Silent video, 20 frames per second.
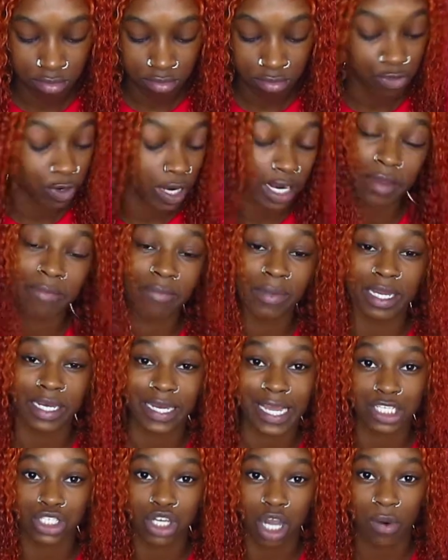recommend
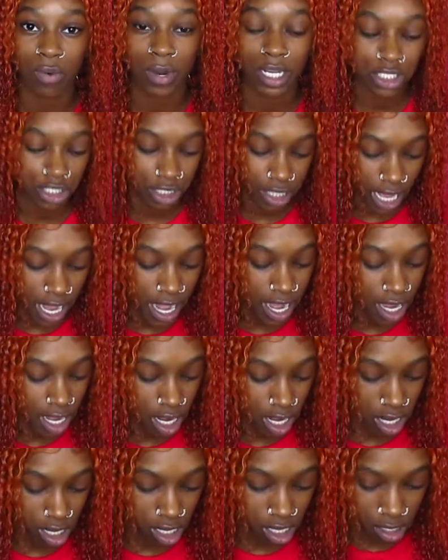that y'all watch that
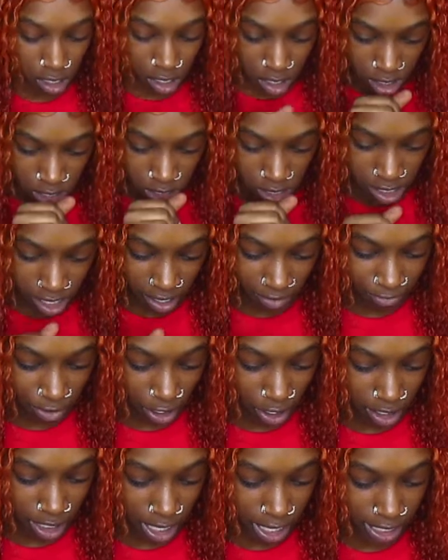if
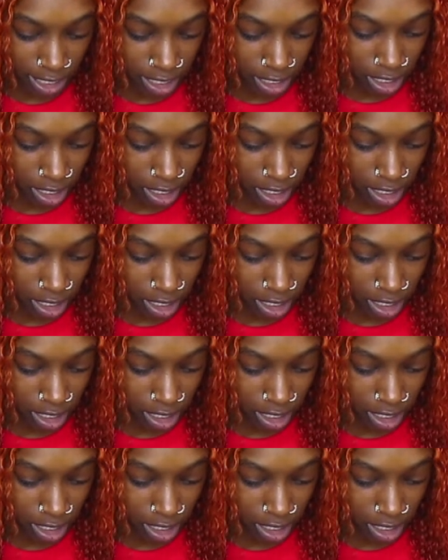y'all like.